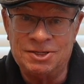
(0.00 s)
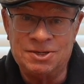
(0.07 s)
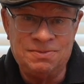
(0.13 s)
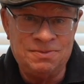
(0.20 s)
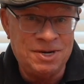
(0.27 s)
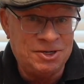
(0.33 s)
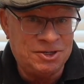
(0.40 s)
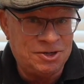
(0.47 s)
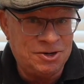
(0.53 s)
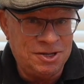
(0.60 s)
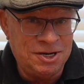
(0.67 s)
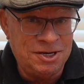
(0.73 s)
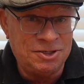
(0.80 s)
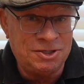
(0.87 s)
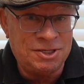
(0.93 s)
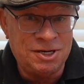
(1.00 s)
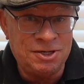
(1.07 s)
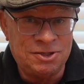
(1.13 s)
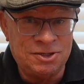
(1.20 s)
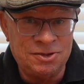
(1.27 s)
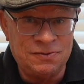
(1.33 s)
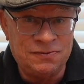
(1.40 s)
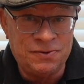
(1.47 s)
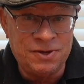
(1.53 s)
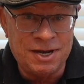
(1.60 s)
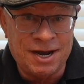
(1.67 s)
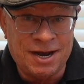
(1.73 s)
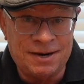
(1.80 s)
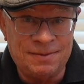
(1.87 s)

So make sure that you stay tuned for that.